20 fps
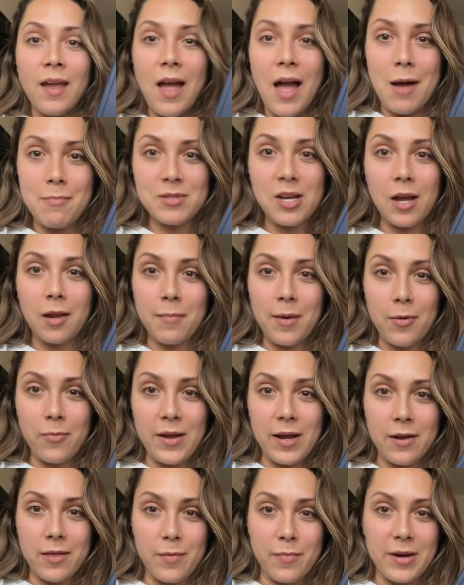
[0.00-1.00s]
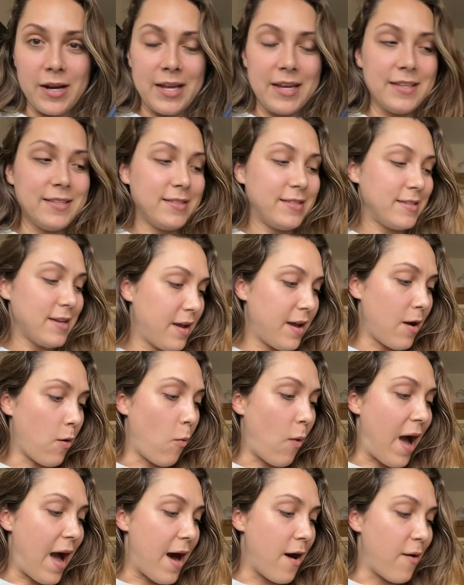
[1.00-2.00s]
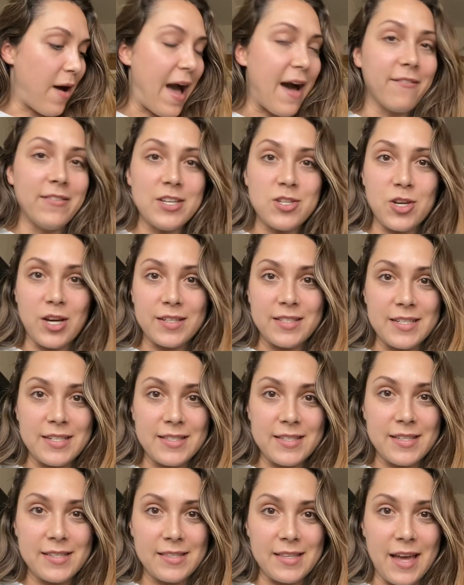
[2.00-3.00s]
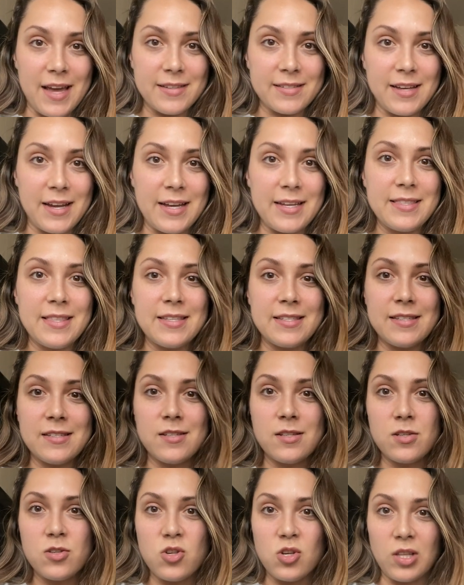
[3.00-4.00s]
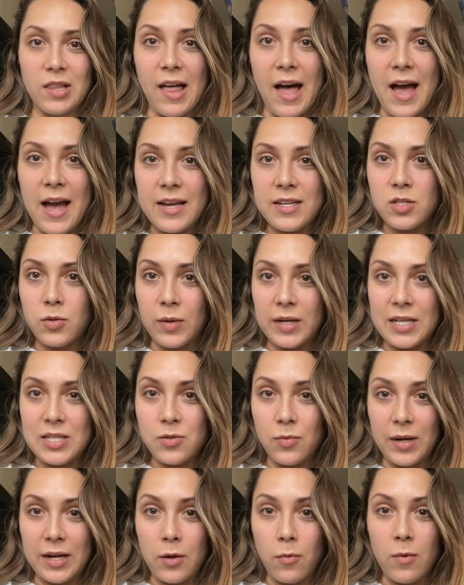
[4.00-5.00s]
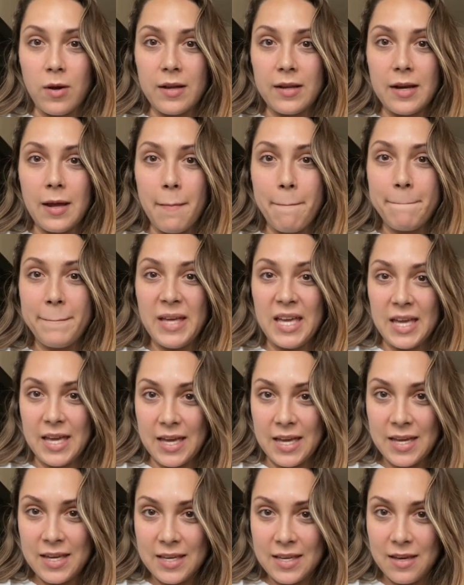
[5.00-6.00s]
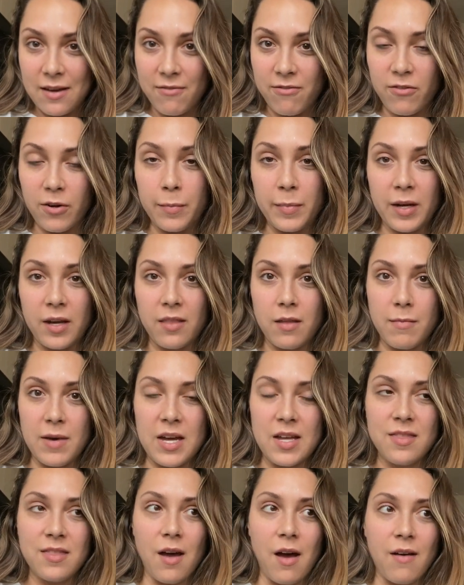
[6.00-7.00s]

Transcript: I'm talking about We Are the Brennans. Wow, haven't checked in since last night. This is a July 2021 pick for Book of the Month.